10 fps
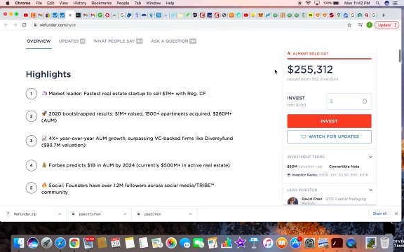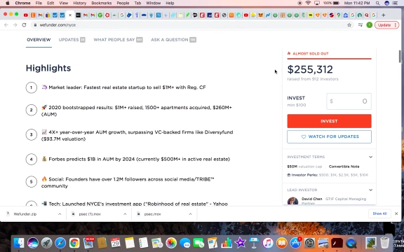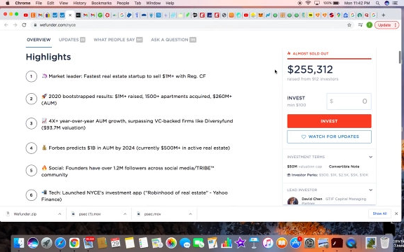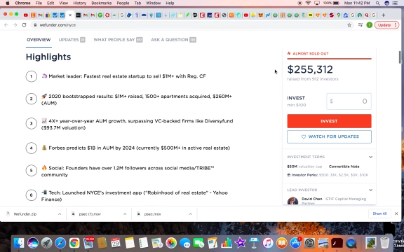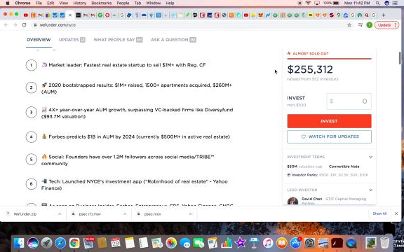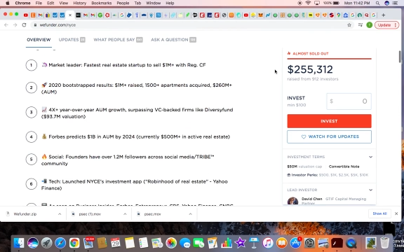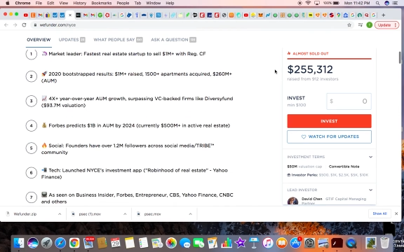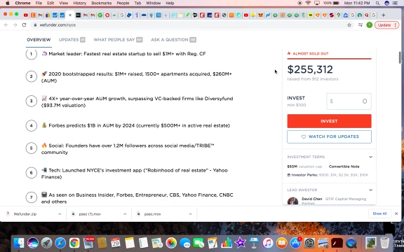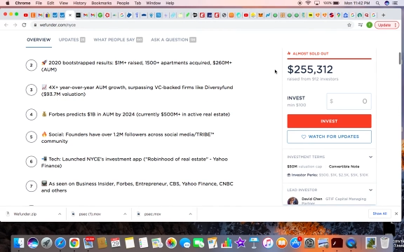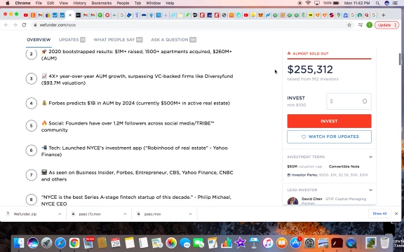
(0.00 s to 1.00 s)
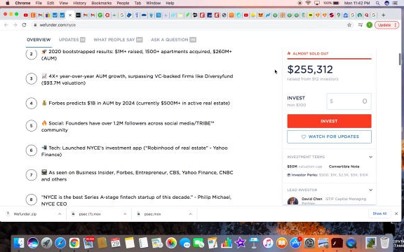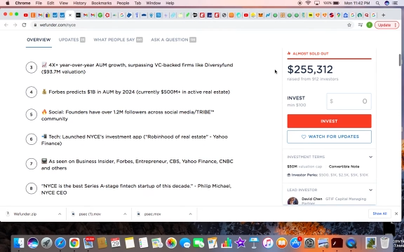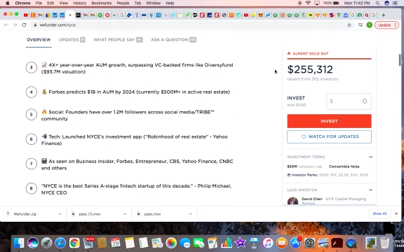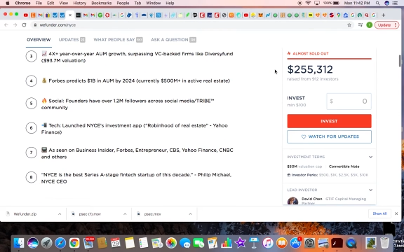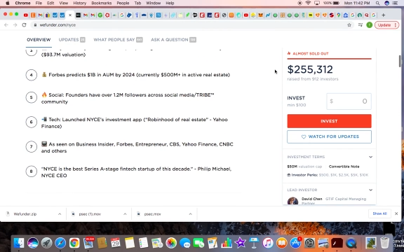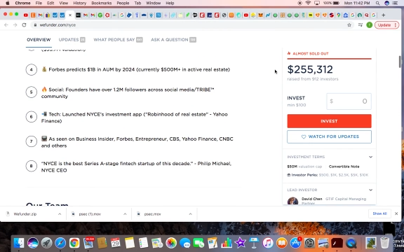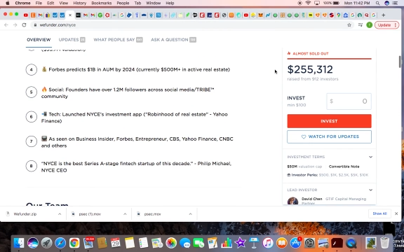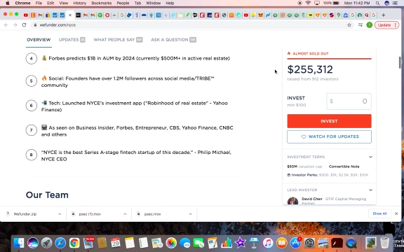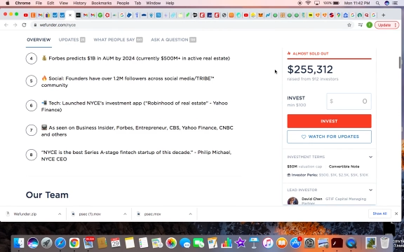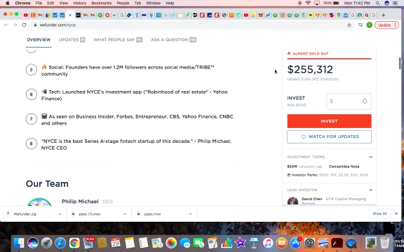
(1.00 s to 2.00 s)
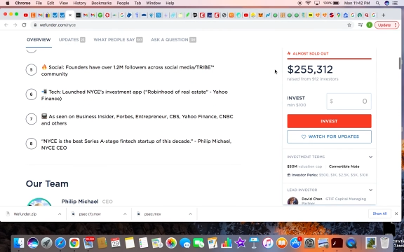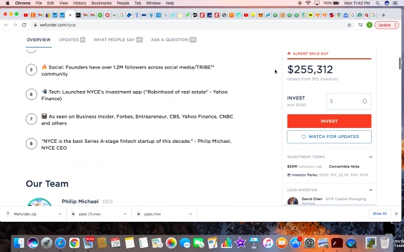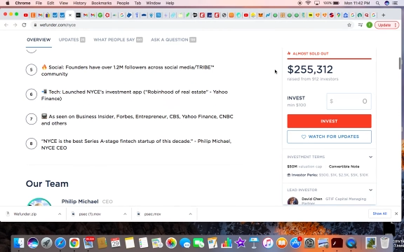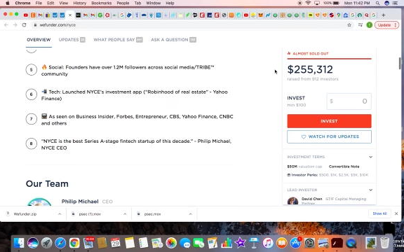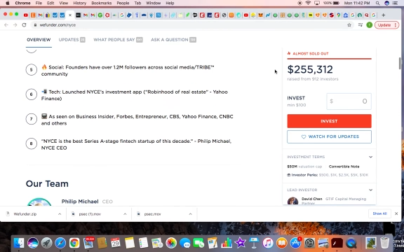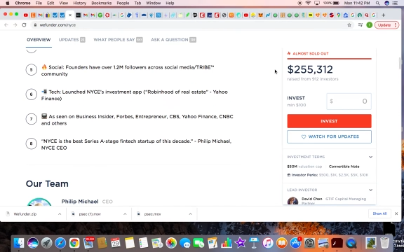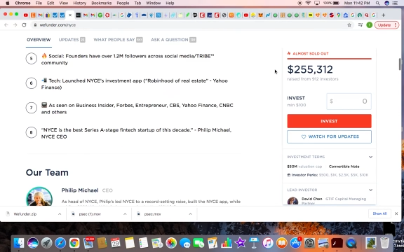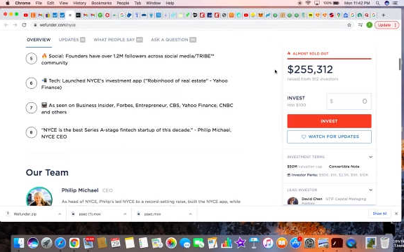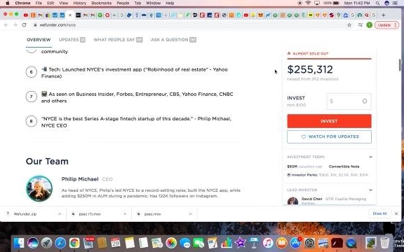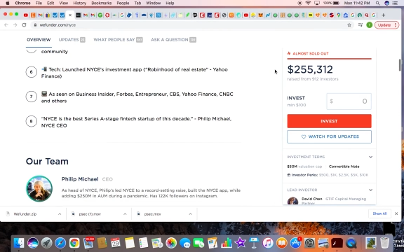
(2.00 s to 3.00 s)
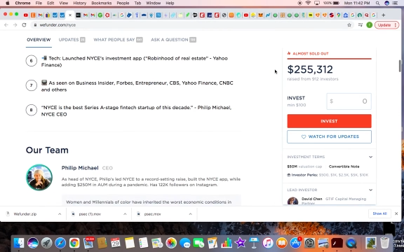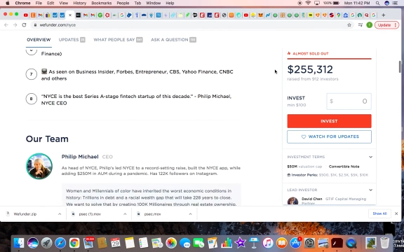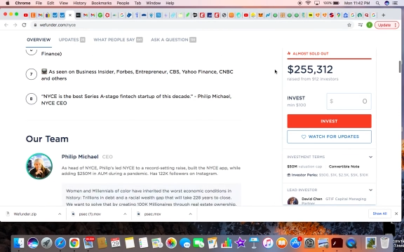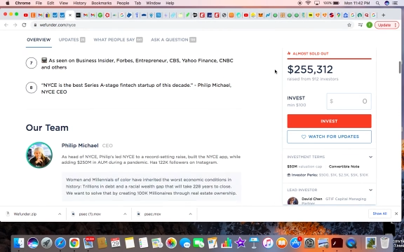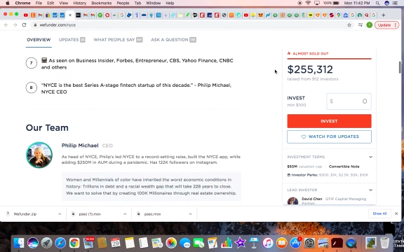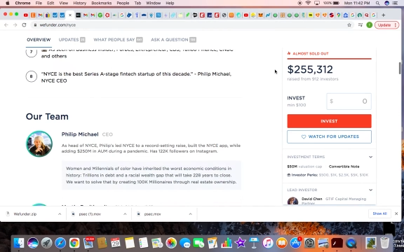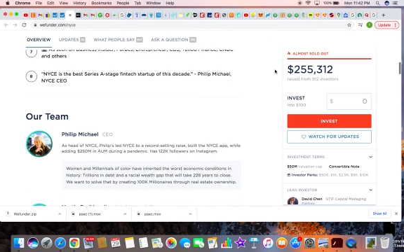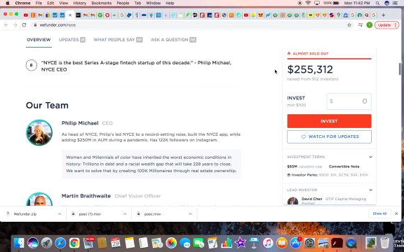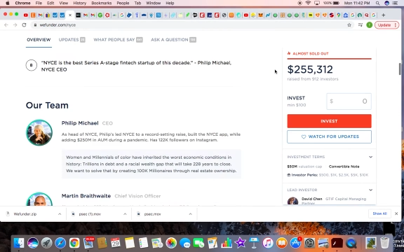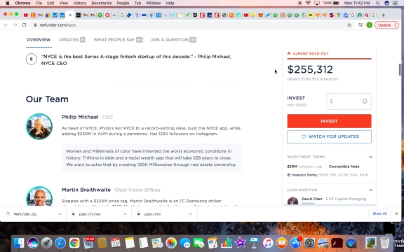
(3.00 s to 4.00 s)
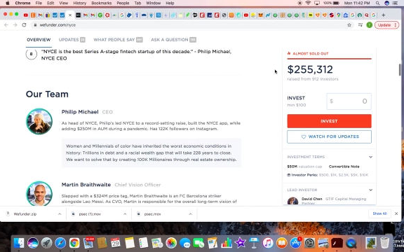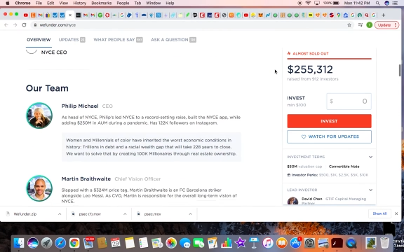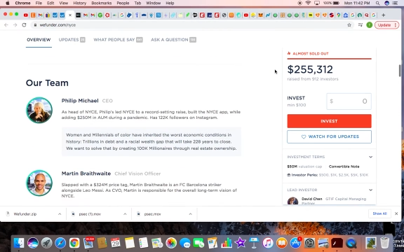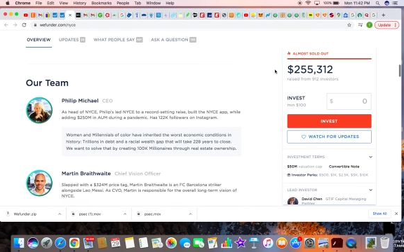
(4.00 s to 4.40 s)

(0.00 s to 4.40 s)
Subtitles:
No face is visible, so there are no lips to read.